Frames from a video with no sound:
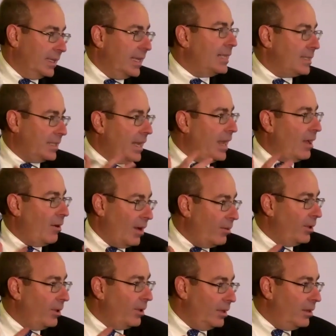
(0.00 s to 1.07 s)
And that's how I
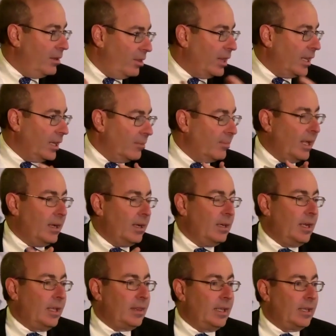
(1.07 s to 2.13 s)
would think about it.
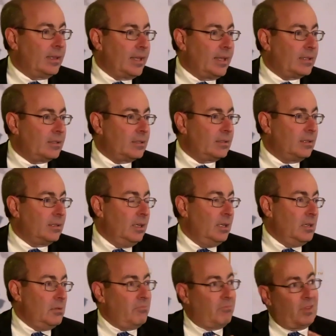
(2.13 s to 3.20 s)
And I think that's
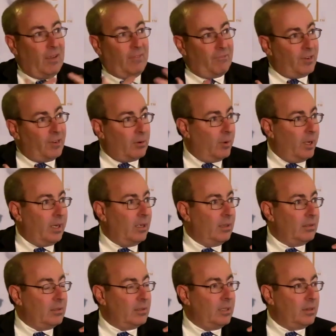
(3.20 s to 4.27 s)
a fair way
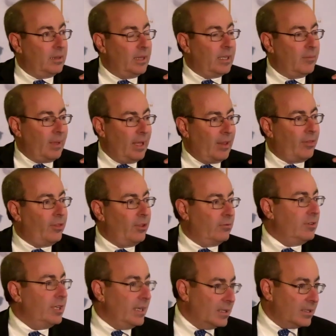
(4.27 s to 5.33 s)
to think about the
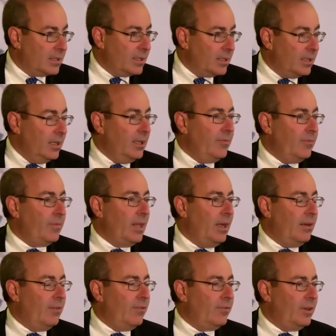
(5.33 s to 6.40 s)
risk
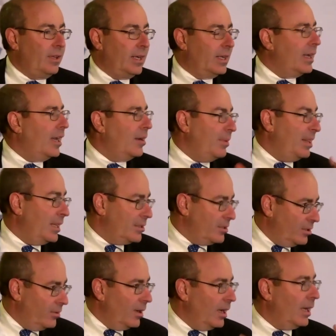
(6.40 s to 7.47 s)
of an economy that's
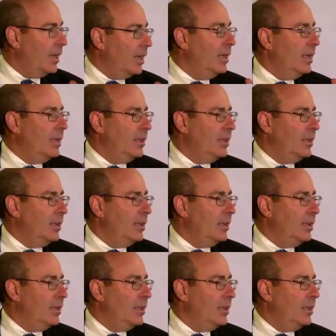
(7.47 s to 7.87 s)
too hot.